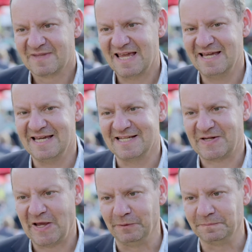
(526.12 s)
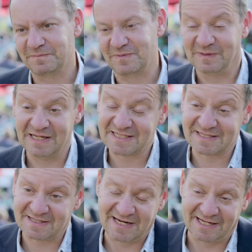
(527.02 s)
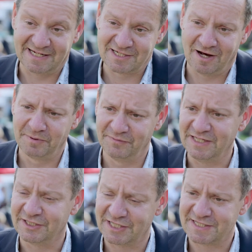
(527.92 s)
It's helped, let's take an example of each.